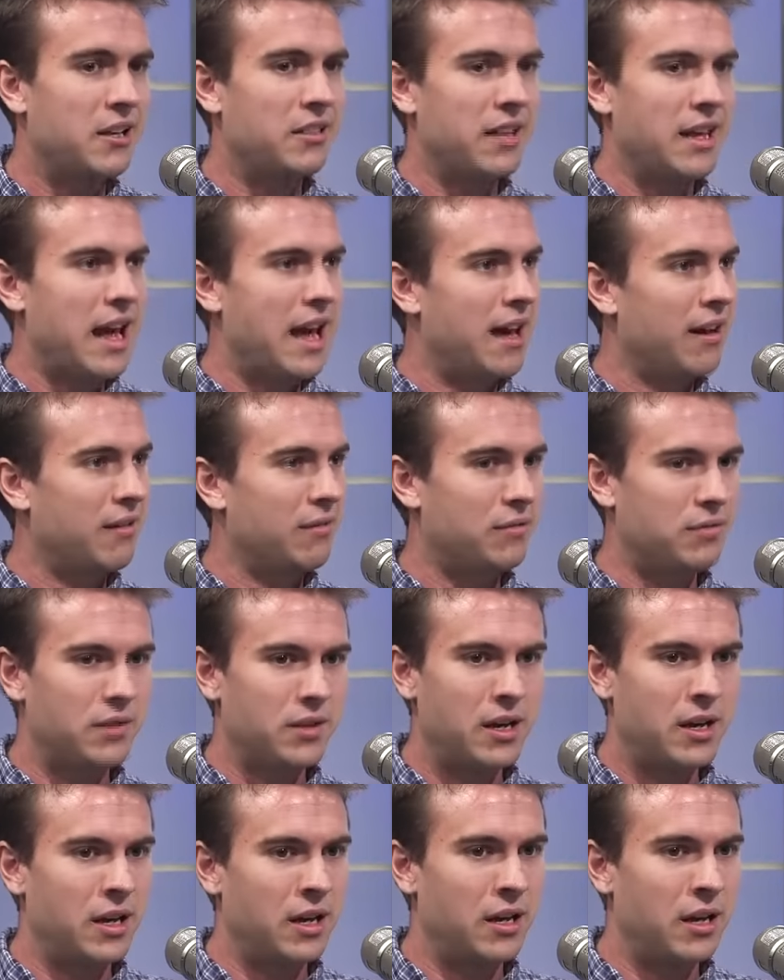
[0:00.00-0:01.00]
They have
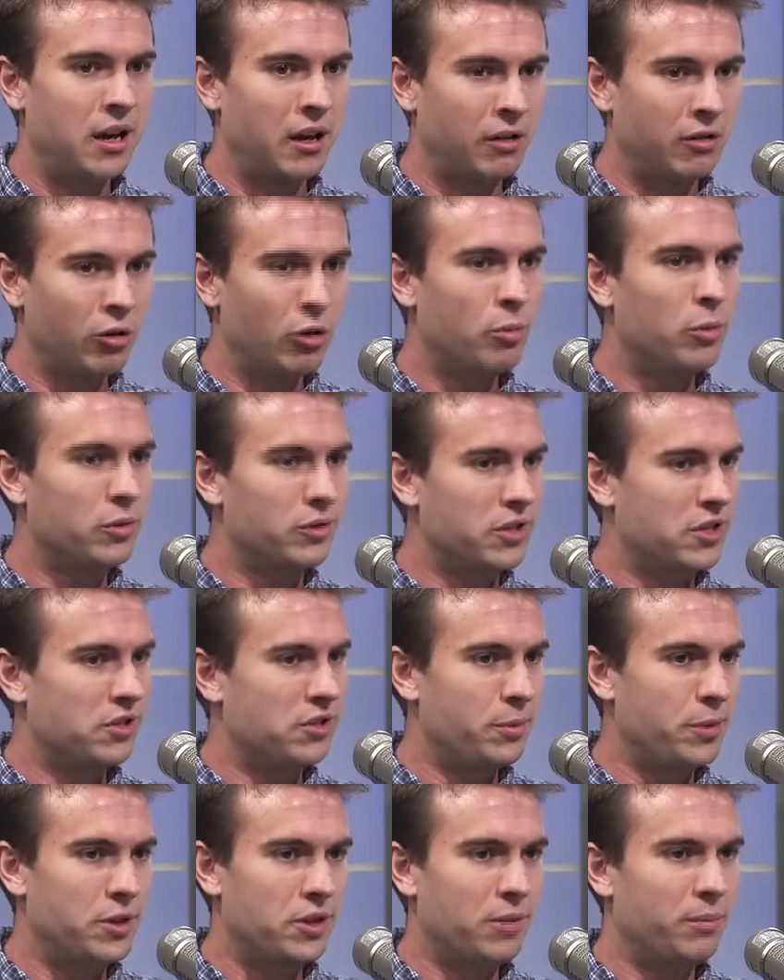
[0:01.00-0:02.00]
a global
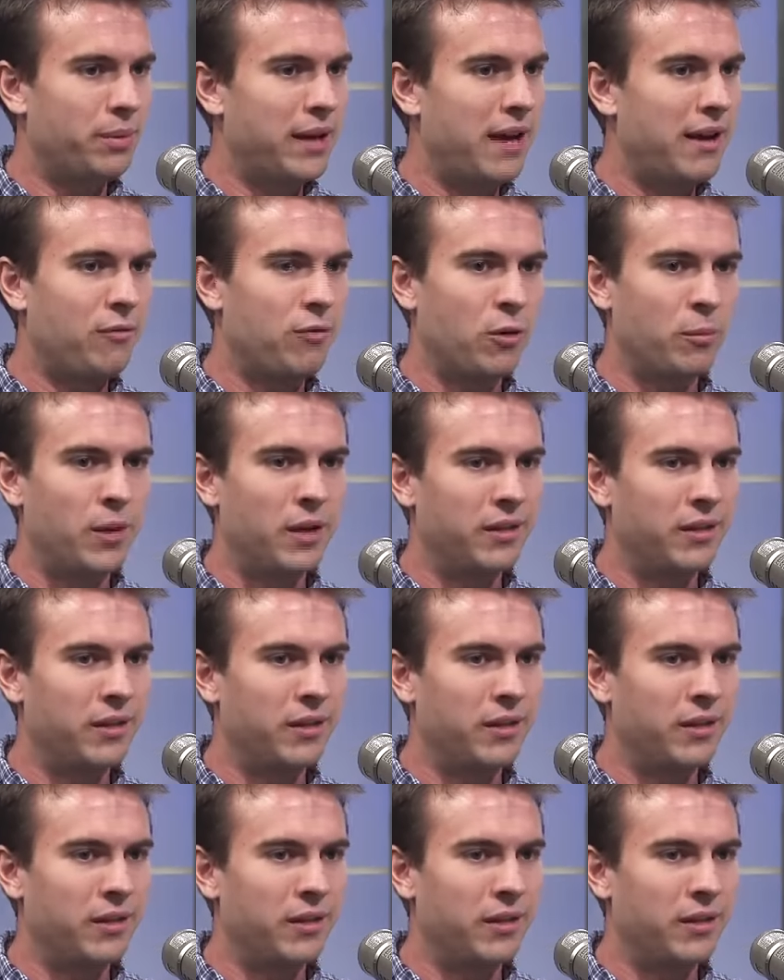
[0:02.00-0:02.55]
distribution platform.